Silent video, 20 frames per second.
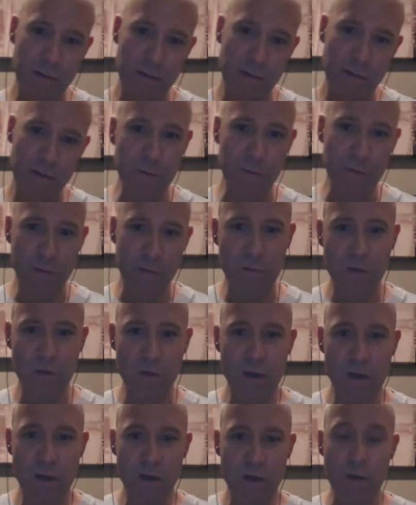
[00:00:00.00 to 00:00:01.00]

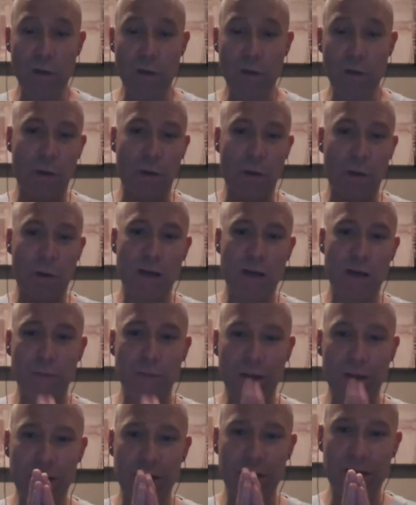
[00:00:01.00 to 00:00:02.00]
you'd have a hard
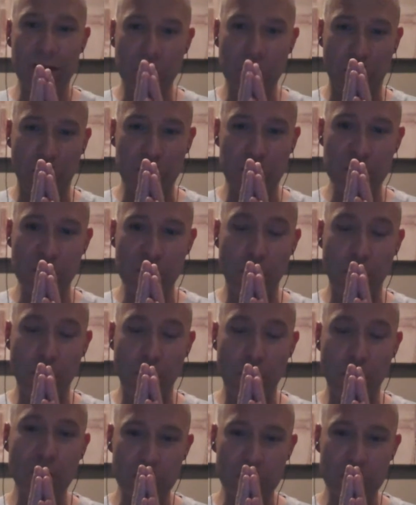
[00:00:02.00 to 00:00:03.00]
time letting this person
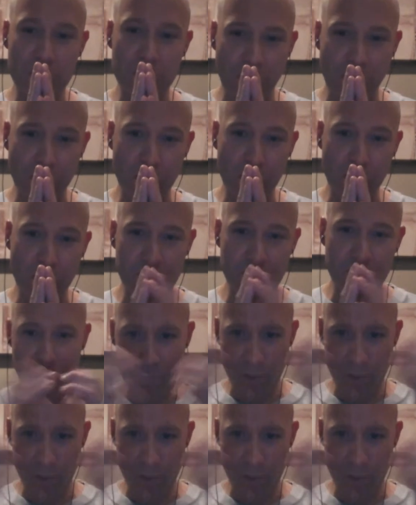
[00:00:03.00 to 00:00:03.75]
walk your dog,